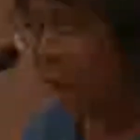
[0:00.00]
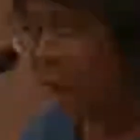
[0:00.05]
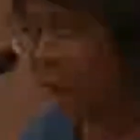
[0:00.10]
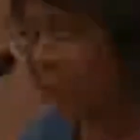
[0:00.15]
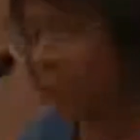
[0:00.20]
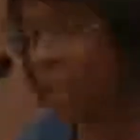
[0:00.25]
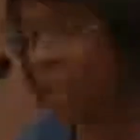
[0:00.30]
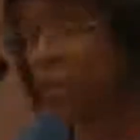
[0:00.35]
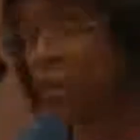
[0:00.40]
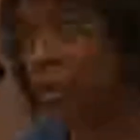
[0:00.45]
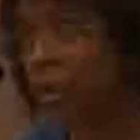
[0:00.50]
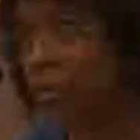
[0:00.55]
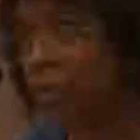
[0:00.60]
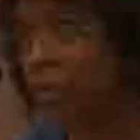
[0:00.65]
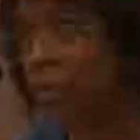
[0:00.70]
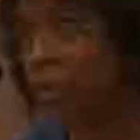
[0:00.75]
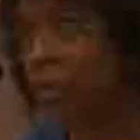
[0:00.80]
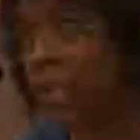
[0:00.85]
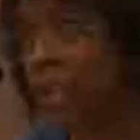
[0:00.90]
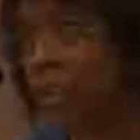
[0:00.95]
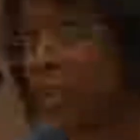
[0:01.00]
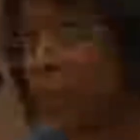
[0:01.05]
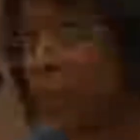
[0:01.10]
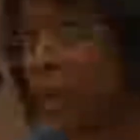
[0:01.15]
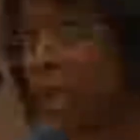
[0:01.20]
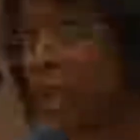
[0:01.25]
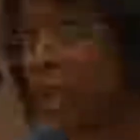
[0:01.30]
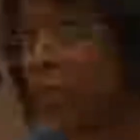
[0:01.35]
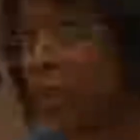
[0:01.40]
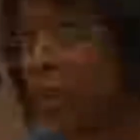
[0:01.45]
I must also say that
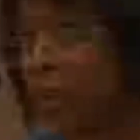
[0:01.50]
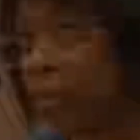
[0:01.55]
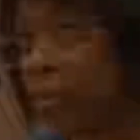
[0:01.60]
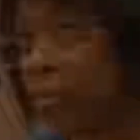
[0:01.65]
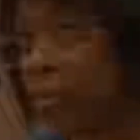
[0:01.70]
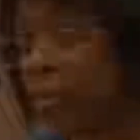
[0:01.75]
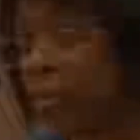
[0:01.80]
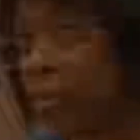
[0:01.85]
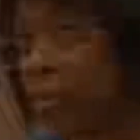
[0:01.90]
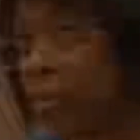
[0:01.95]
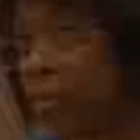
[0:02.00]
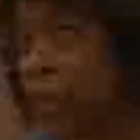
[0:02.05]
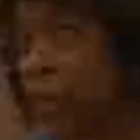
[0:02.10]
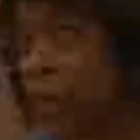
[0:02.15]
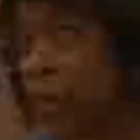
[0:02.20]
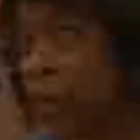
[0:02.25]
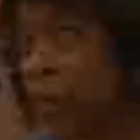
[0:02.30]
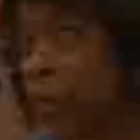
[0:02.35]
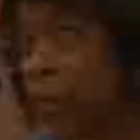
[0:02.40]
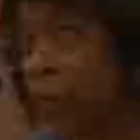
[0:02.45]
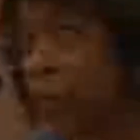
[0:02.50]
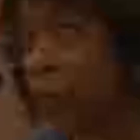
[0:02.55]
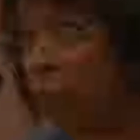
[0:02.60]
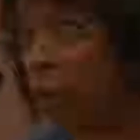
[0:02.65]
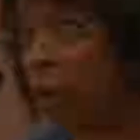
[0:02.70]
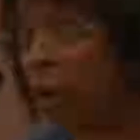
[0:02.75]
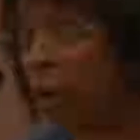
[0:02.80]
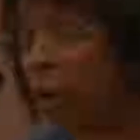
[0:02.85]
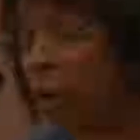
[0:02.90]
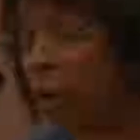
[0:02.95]
many of our institutions
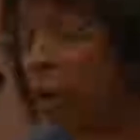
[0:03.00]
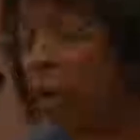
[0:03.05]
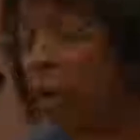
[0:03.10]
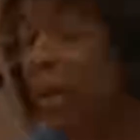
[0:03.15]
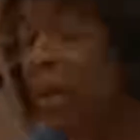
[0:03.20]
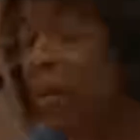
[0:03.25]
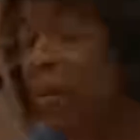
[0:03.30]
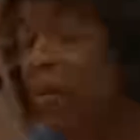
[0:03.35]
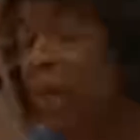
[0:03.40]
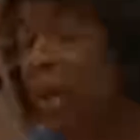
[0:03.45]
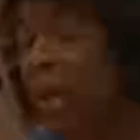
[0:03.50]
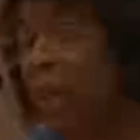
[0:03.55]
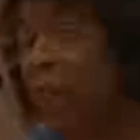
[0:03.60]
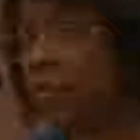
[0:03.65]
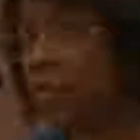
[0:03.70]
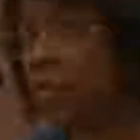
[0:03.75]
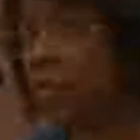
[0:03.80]
prefer to have